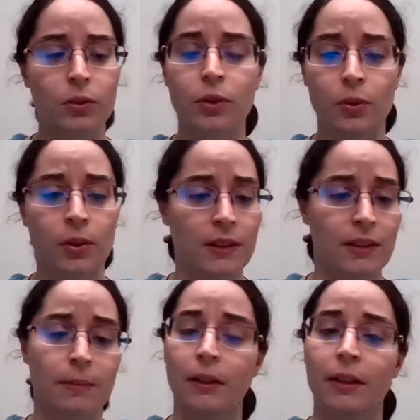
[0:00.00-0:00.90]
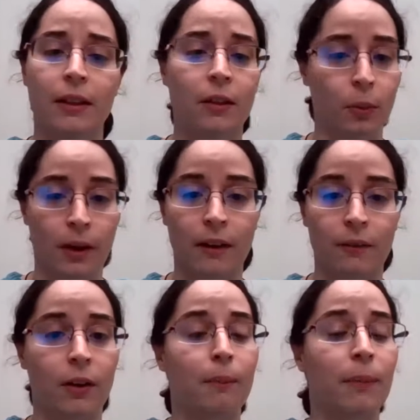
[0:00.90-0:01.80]
due to disability or
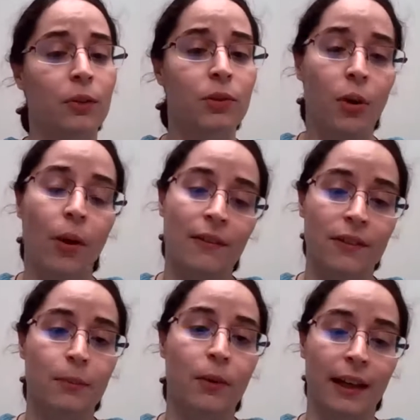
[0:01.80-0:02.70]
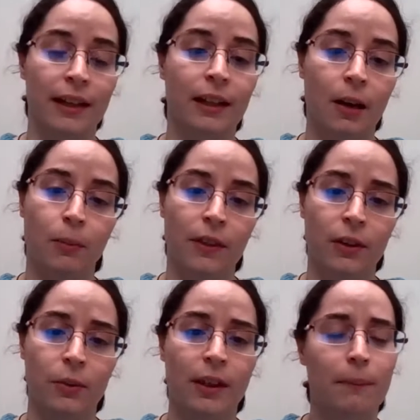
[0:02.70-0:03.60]
whatever, but you don't have someone that can come with
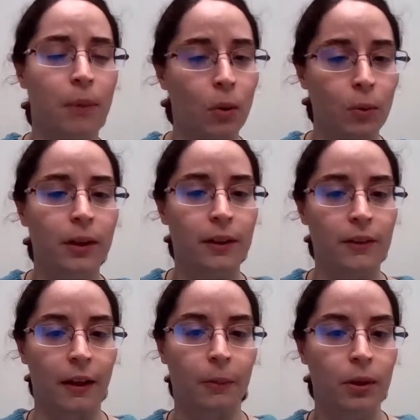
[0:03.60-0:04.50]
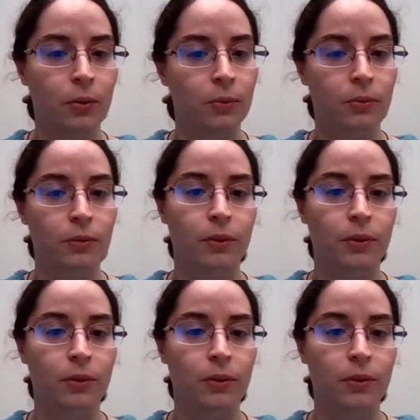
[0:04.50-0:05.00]
you, can poll workers help you?